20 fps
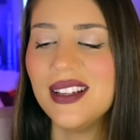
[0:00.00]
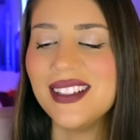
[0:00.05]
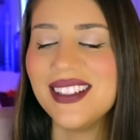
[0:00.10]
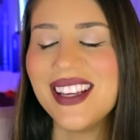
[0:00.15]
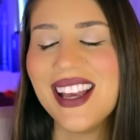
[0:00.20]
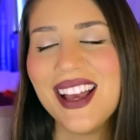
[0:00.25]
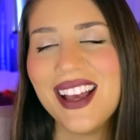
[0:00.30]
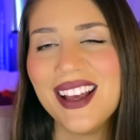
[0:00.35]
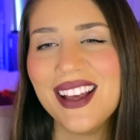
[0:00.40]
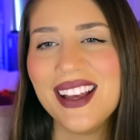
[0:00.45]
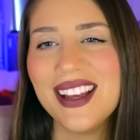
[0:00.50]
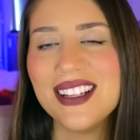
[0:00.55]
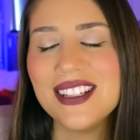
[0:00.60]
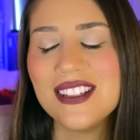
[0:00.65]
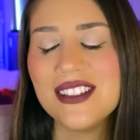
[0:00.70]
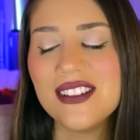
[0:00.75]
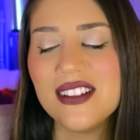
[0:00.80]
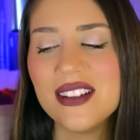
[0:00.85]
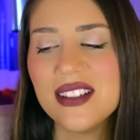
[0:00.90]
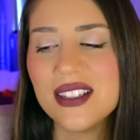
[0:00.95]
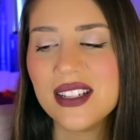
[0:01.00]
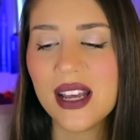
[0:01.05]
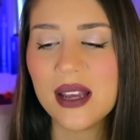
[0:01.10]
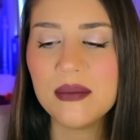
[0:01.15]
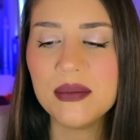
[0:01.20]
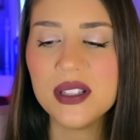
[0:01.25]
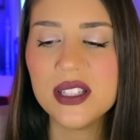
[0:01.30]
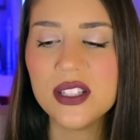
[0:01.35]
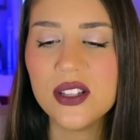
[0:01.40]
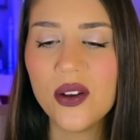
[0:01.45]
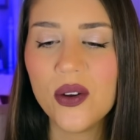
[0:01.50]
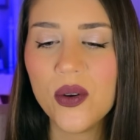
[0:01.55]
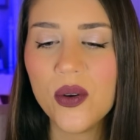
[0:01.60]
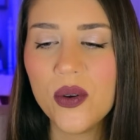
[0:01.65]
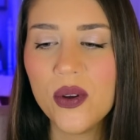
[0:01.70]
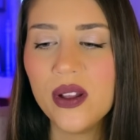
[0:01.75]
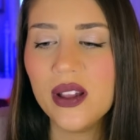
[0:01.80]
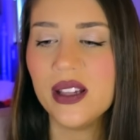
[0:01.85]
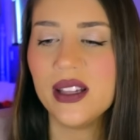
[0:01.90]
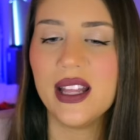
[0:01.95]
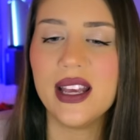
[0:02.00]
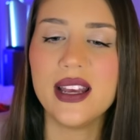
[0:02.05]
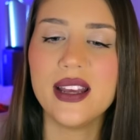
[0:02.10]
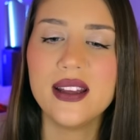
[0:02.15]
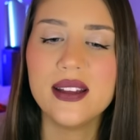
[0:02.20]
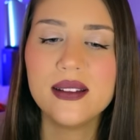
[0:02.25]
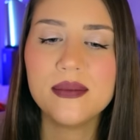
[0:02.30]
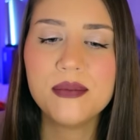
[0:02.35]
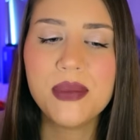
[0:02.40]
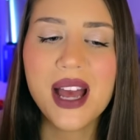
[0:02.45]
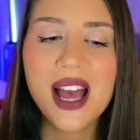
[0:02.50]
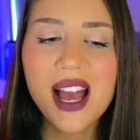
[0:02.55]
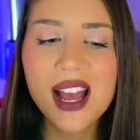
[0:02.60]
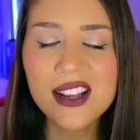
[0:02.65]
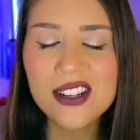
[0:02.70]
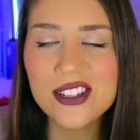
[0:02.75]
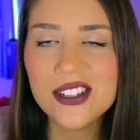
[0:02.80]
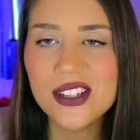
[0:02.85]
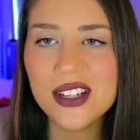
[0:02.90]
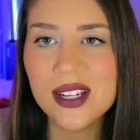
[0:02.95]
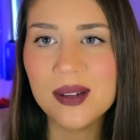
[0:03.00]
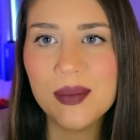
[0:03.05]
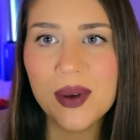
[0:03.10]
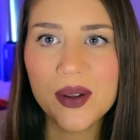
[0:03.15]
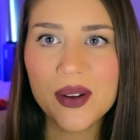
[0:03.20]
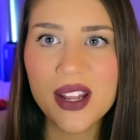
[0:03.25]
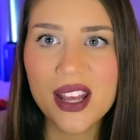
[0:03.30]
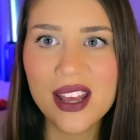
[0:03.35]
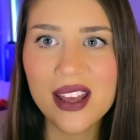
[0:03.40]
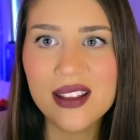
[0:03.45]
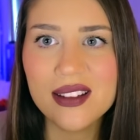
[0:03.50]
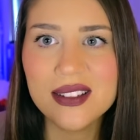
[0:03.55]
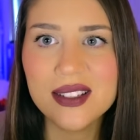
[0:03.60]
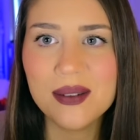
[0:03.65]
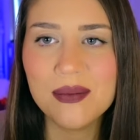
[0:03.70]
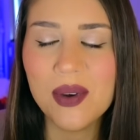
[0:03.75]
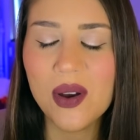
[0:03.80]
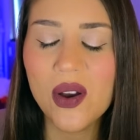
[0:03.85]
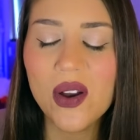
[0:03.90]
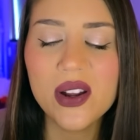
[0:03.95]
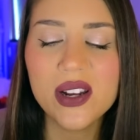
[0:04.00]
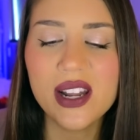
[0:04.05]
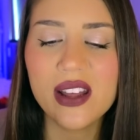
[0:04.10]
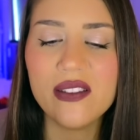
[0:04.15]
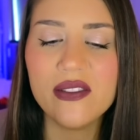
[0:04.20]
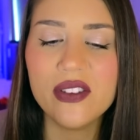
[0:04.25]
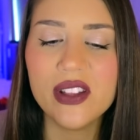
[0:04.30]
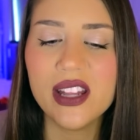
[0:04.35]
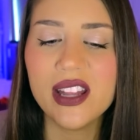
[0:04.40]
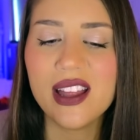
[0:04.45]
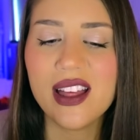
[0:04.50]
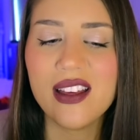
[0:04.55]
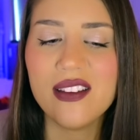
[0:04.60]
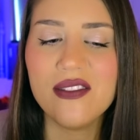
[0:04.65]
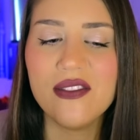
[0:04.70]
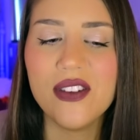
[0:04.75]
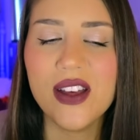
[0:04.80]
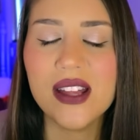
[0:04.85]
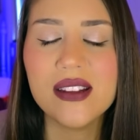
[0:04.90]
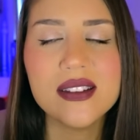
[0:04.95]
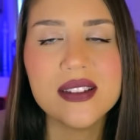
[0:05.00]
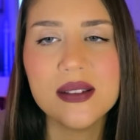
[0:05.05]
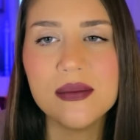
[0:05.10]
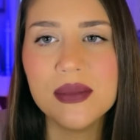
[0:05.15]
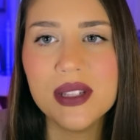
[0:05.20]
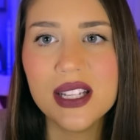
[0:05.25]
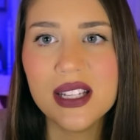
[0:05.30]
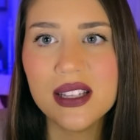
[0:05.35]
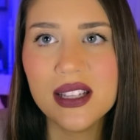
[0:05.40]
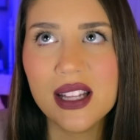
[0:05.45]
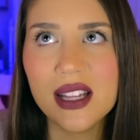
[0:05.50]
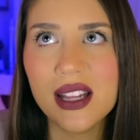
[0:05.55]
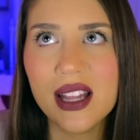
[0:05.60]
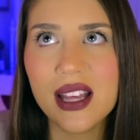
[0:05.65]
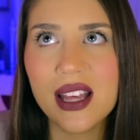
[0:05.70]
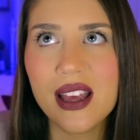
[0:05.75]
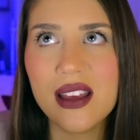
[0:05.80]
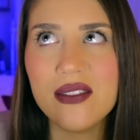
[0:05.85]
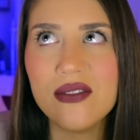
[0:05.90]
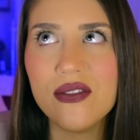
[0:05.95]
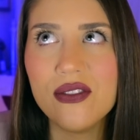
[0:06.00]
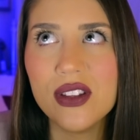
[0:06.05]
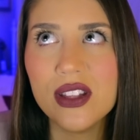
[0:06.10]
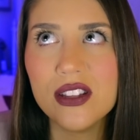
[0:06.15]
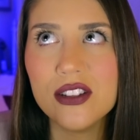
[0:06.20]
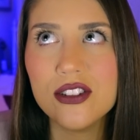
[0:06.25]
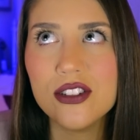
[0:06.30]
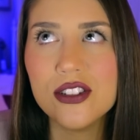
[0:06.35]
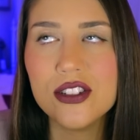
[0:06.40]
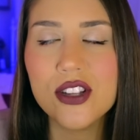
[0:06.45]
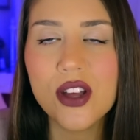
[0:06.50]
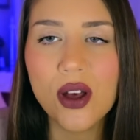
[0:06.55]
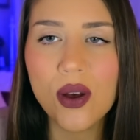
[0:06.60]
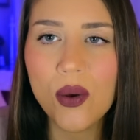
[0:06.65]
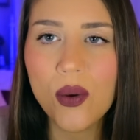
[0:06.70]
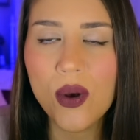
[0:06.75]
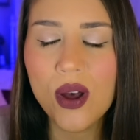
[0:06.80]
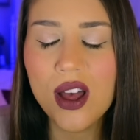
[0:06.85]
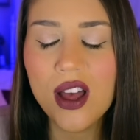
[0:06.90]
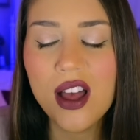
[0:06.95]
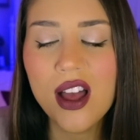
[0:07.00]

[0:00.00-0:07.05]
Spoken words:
yeah, it's just, I'm so like passionate about ASMR, and I feel like I've found something that like I feel so